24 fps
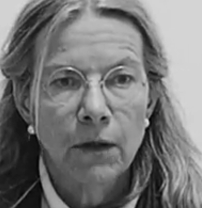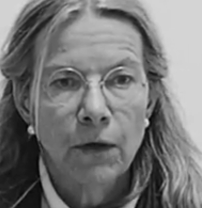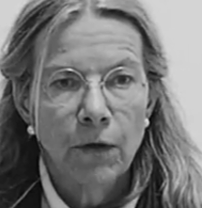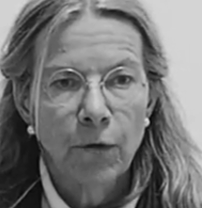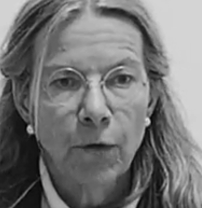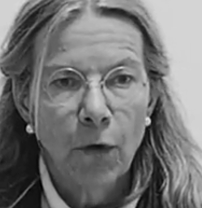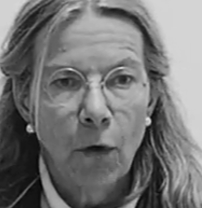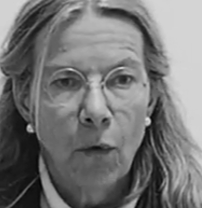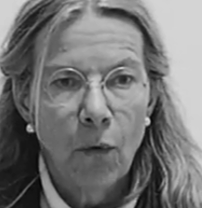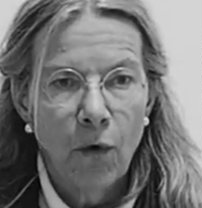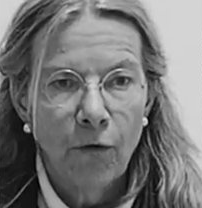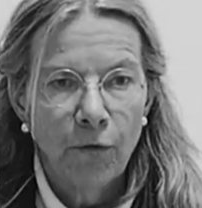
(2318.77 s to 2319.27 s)

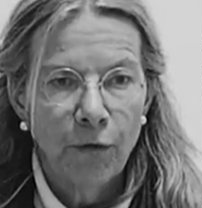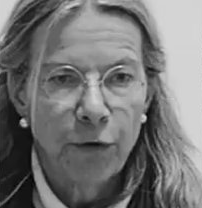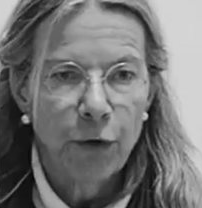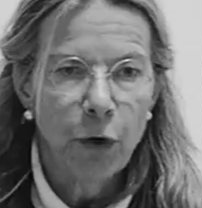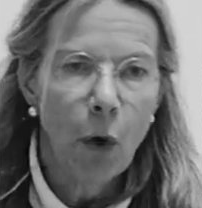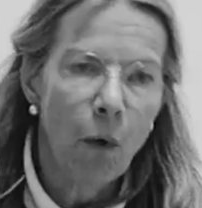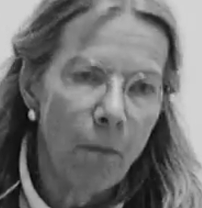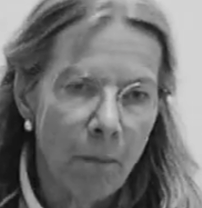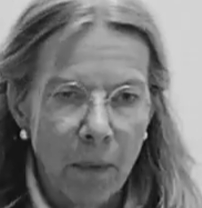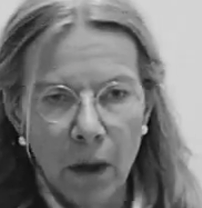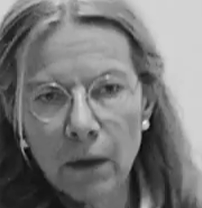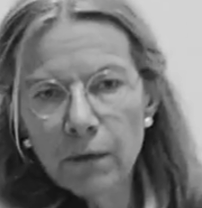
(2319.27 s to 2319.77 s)
So,
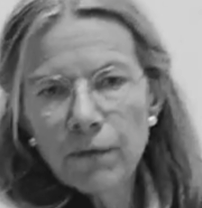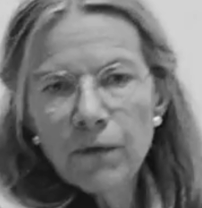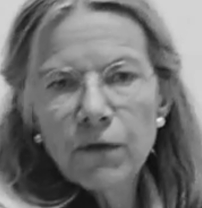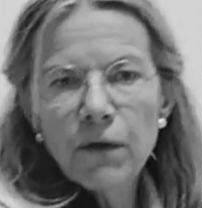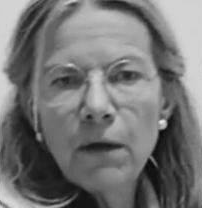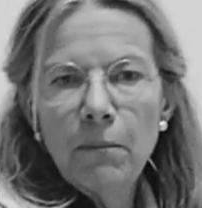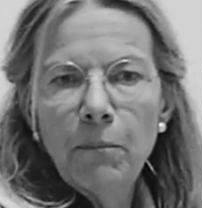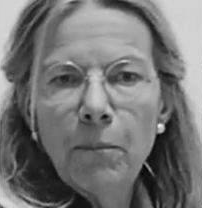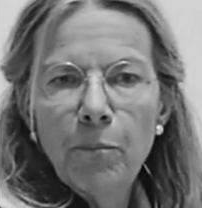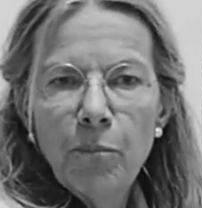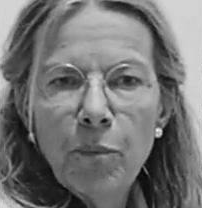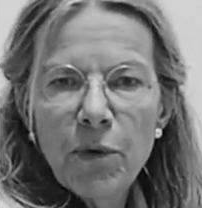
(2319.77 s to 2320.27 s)

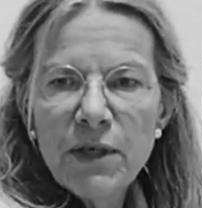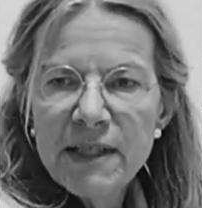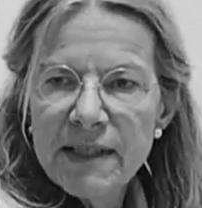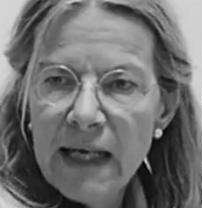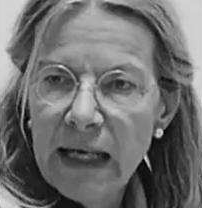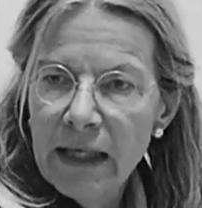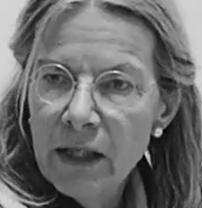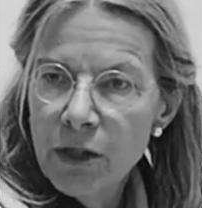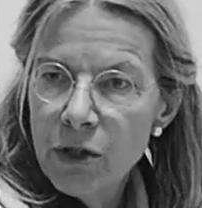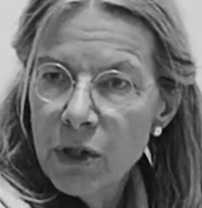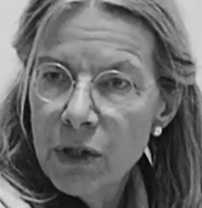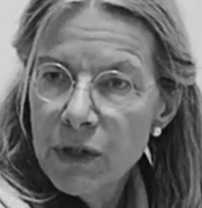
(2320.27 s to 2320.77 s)
they
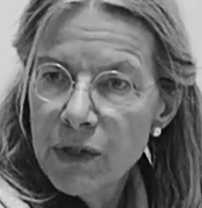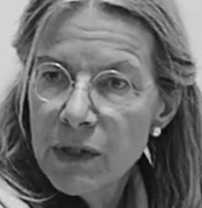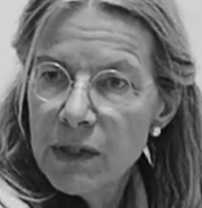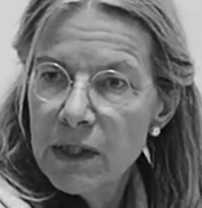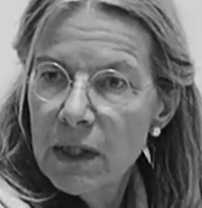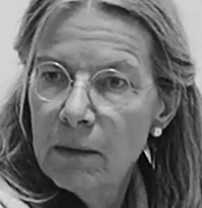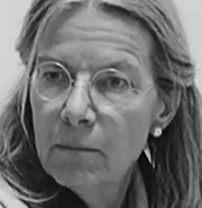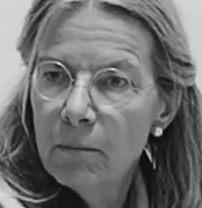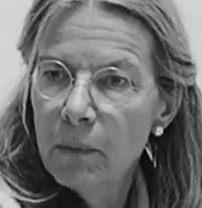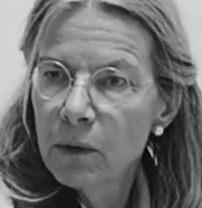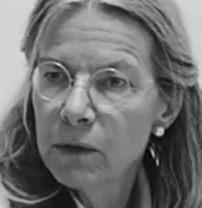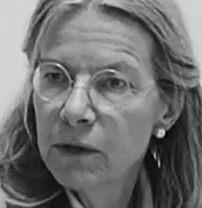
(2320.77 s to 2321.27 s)
present us
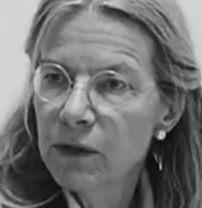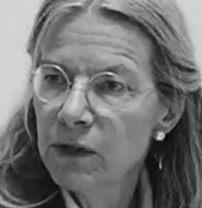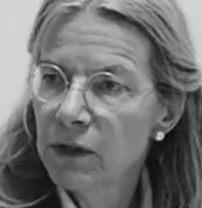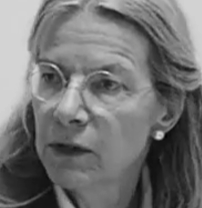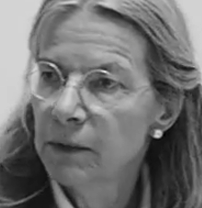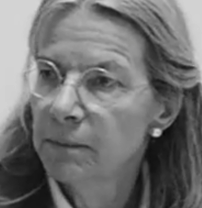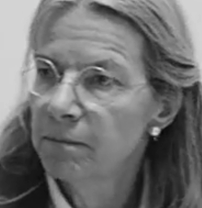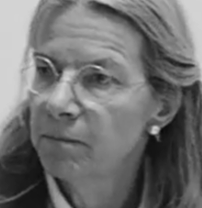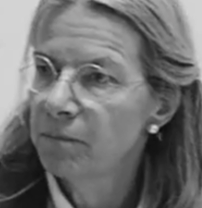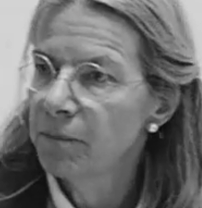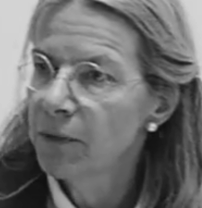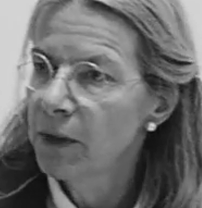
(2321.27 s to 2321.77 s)
symbols.
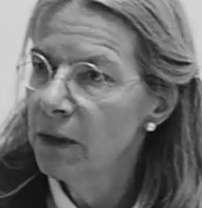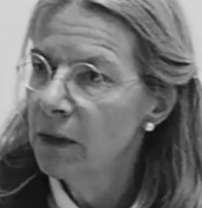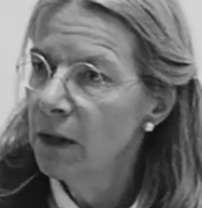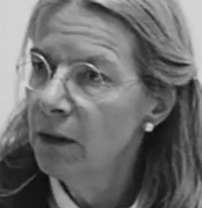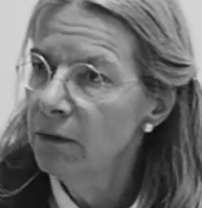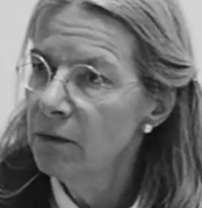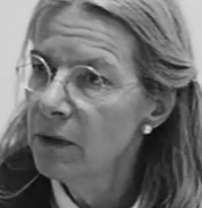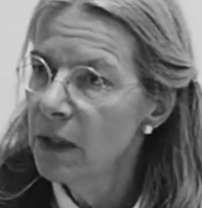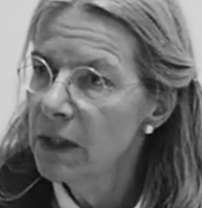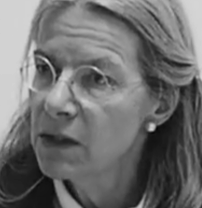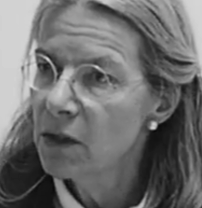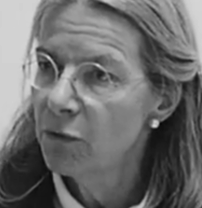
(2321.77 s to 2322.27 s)
You
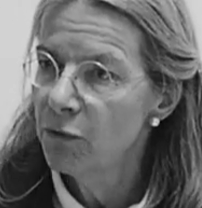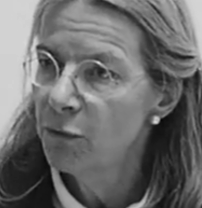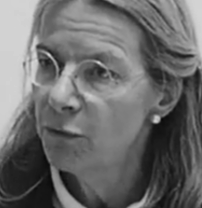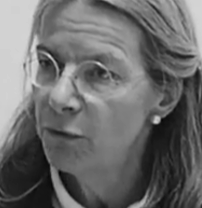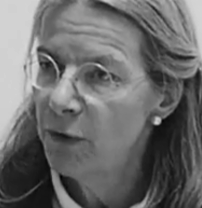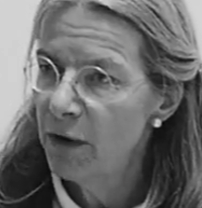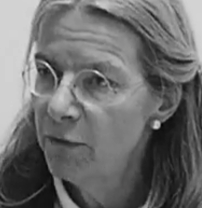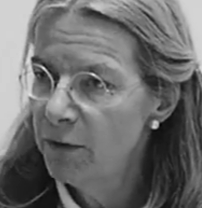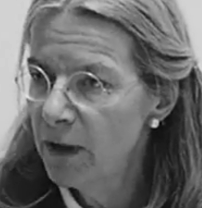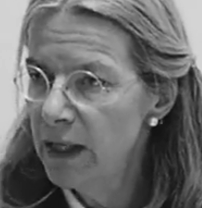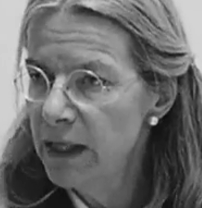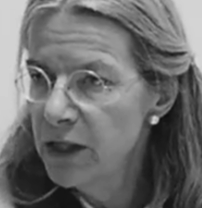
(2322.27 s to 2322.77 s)
know, it's a
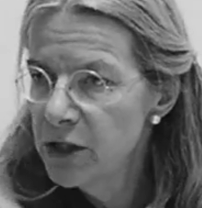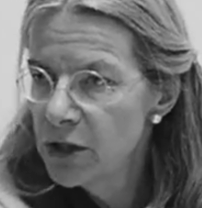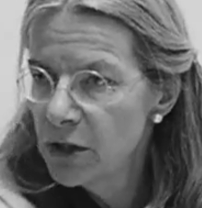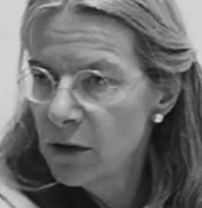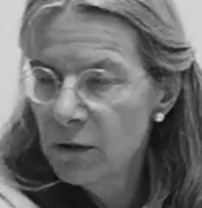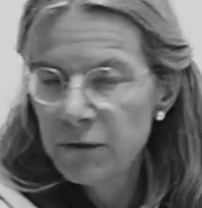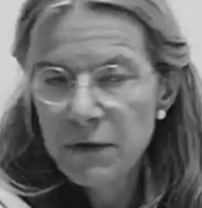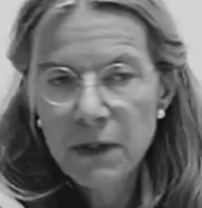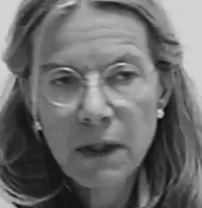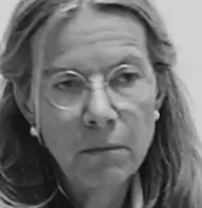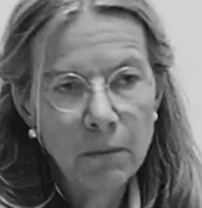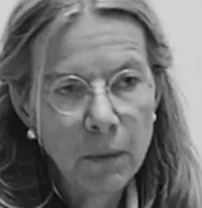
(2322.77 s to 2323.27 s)
revelation
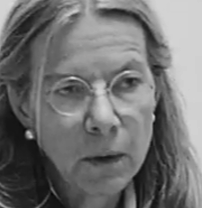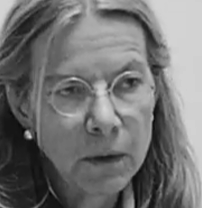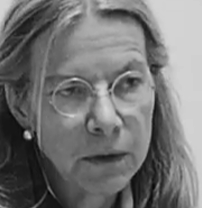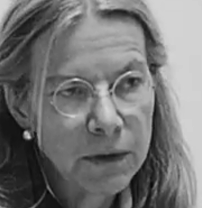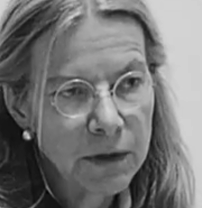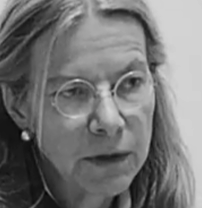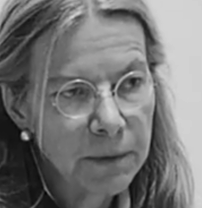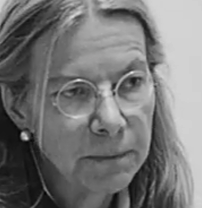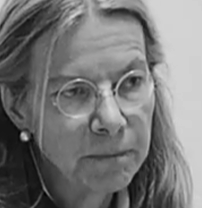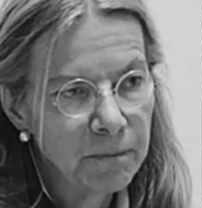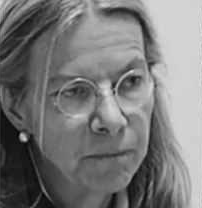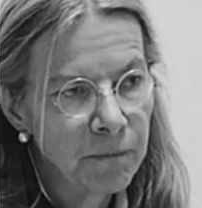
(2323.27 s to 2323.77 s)
of
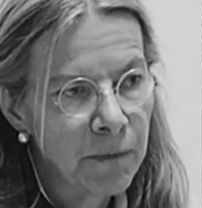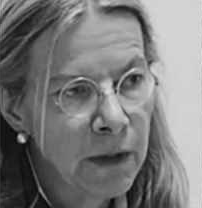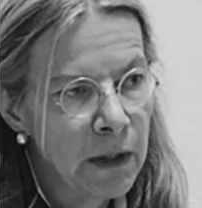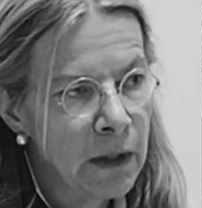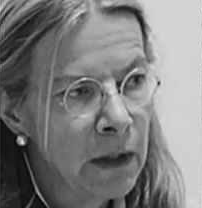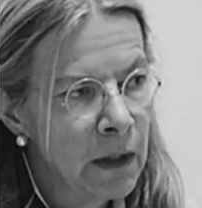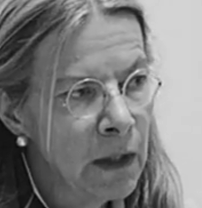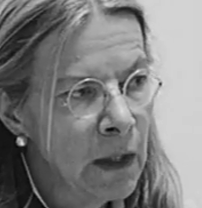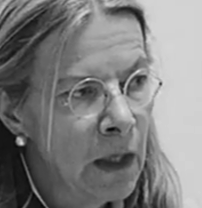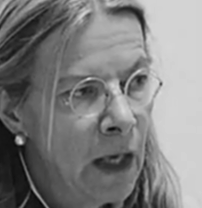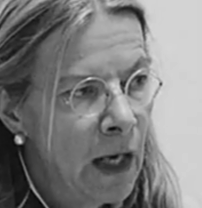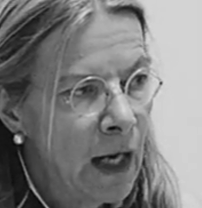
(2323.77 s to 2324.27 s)
symbols.
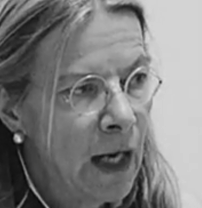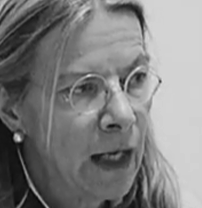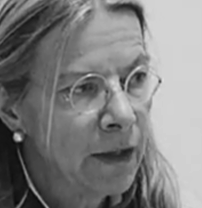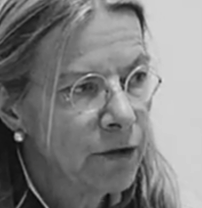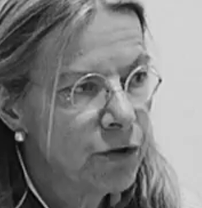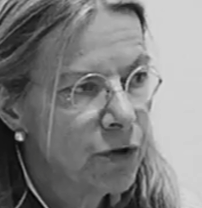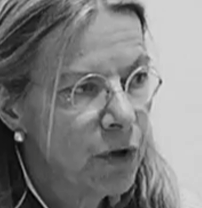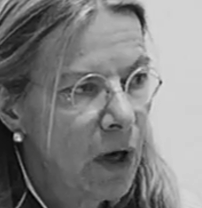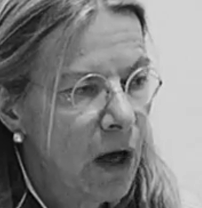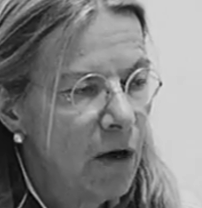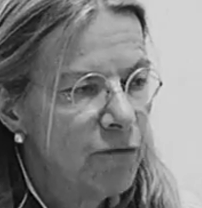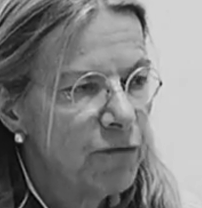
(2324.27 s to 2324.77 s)

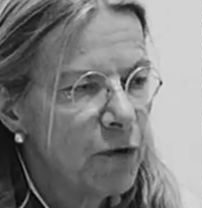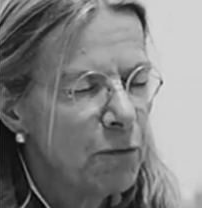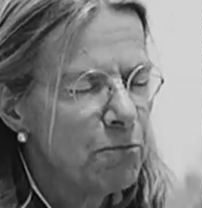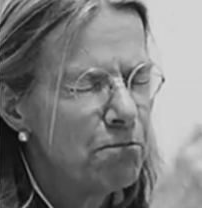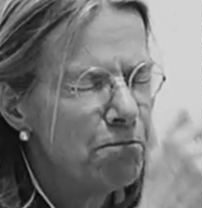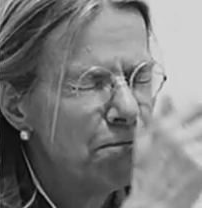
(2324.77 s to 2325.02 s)
And you have a